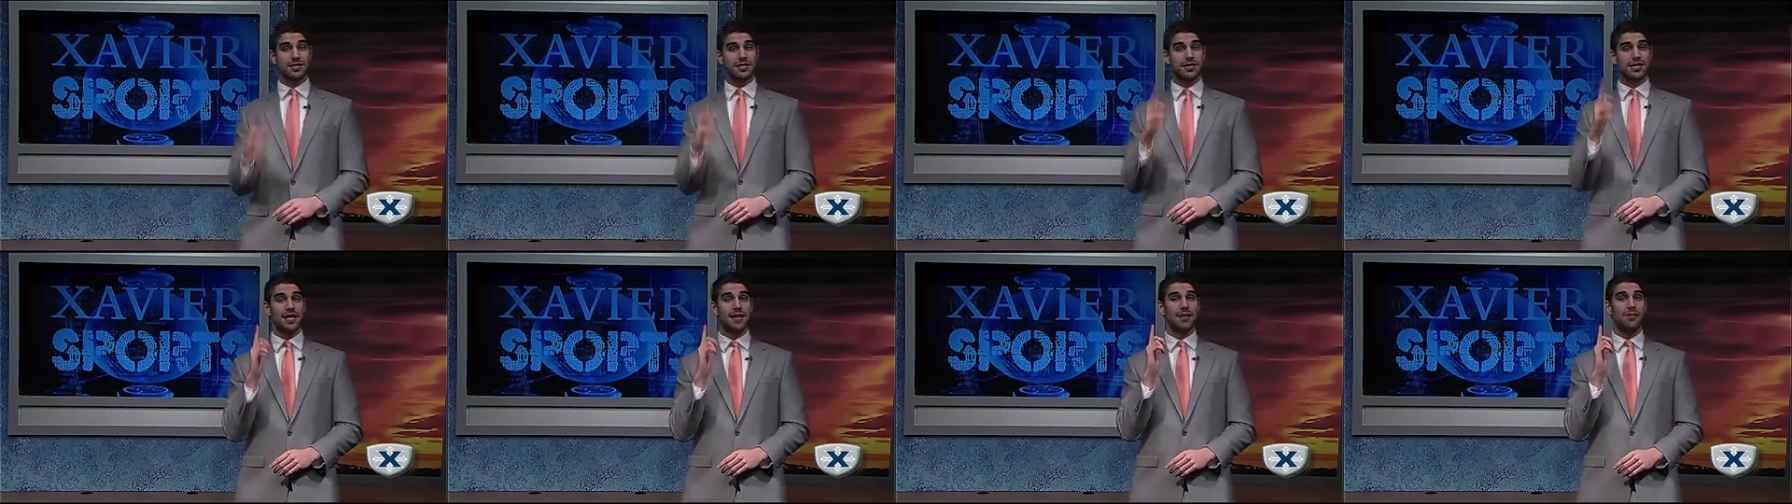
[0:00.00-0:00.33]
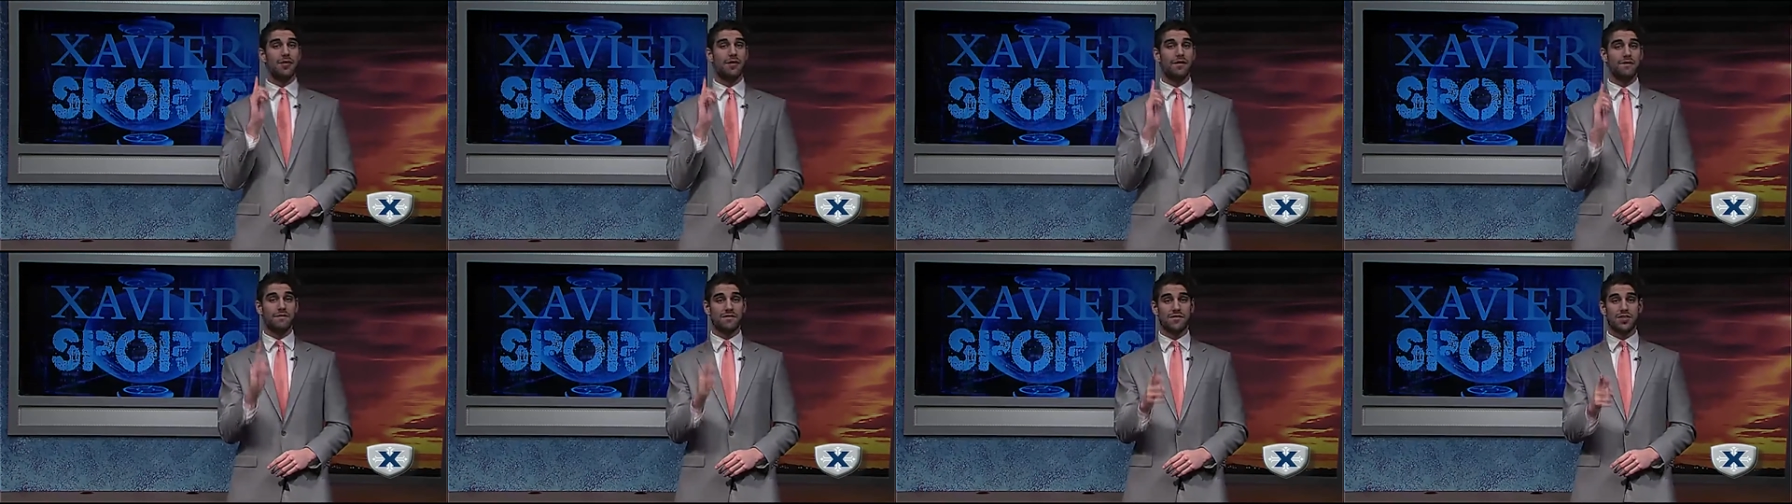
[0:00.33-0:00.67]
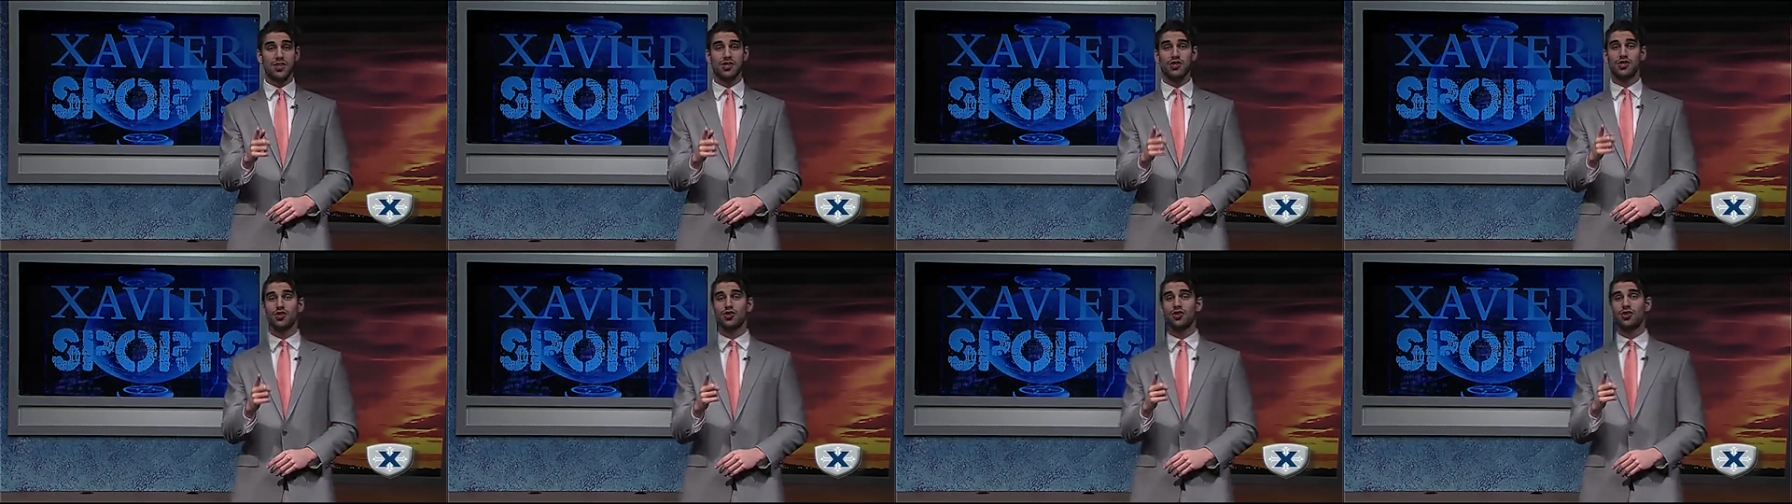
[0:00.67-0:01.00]
this team
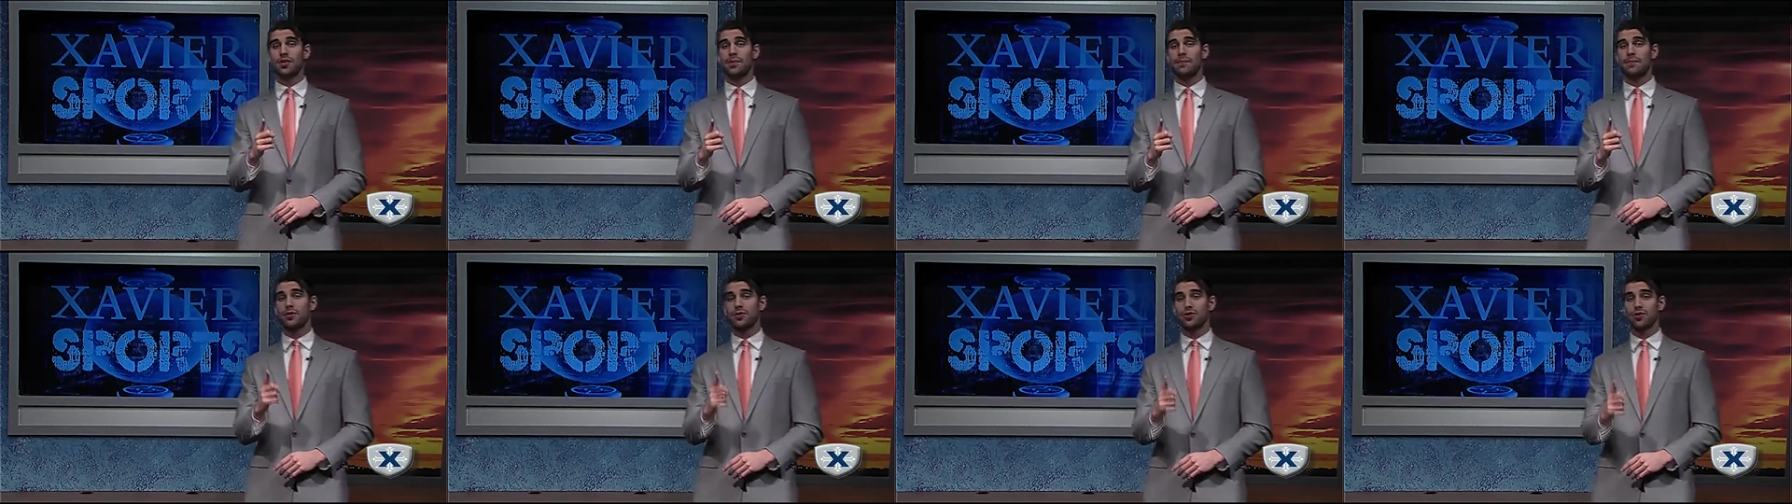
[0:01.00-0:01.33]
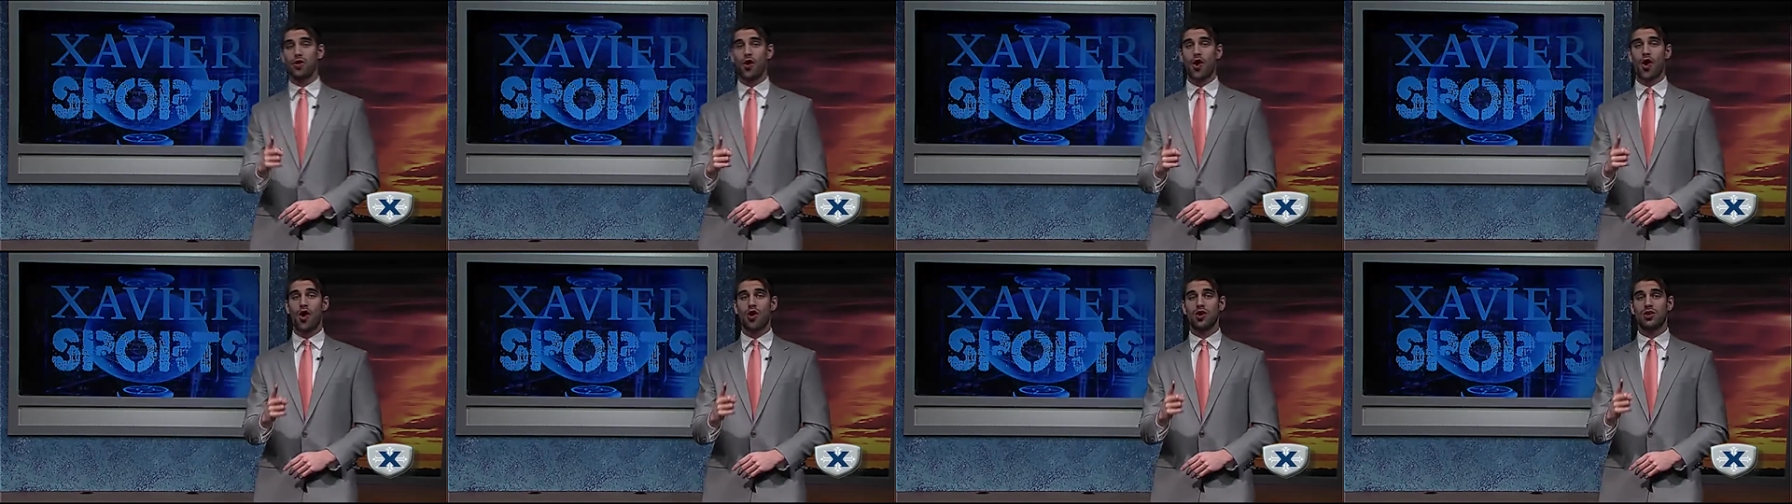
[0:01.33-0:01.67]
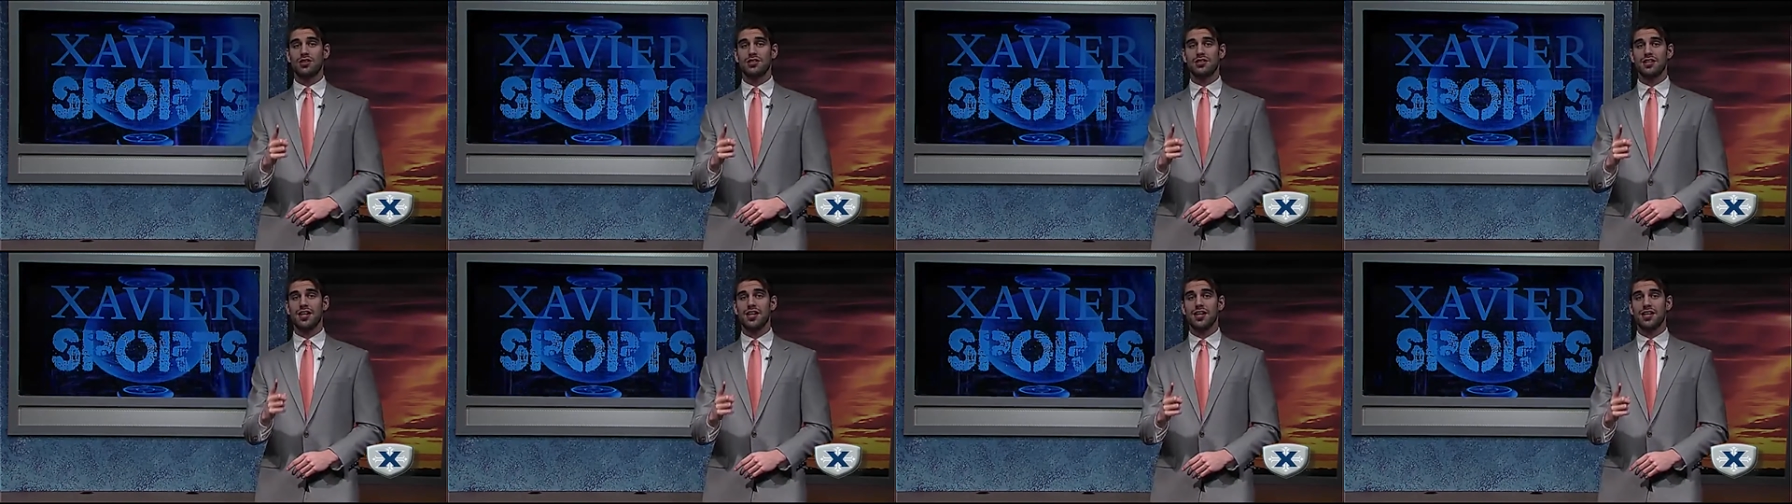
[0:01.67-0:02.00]
officially
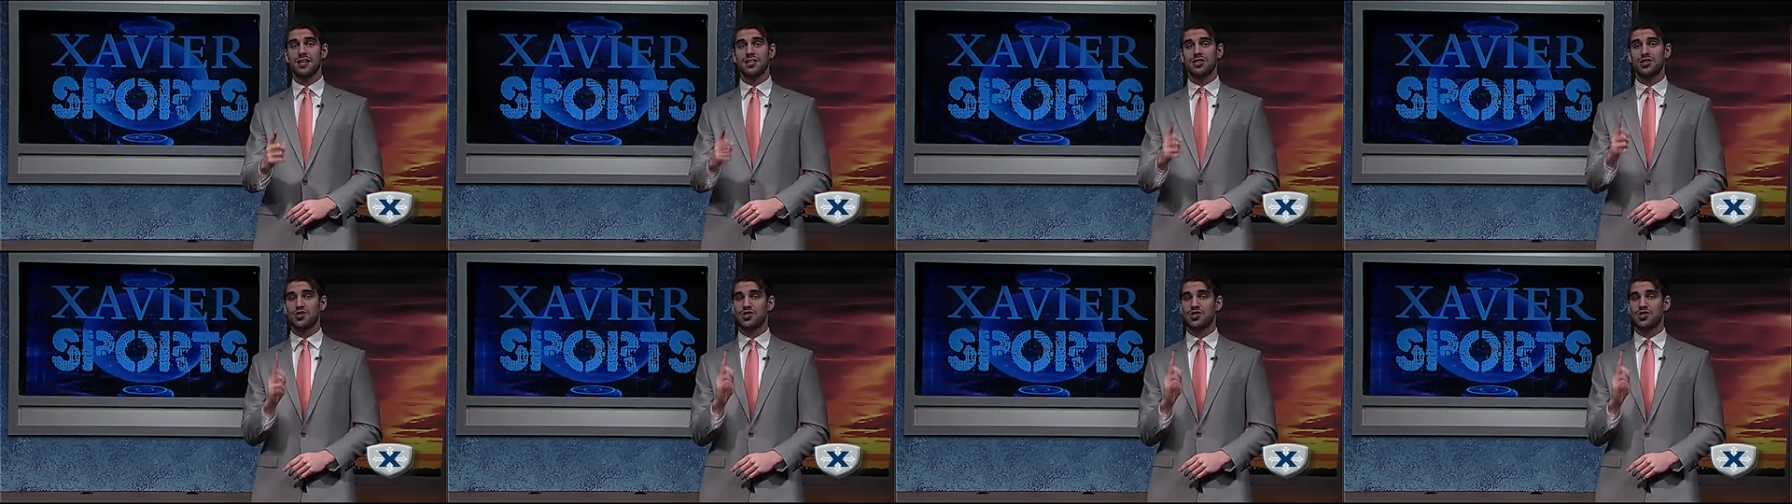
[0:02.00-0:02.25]
belongs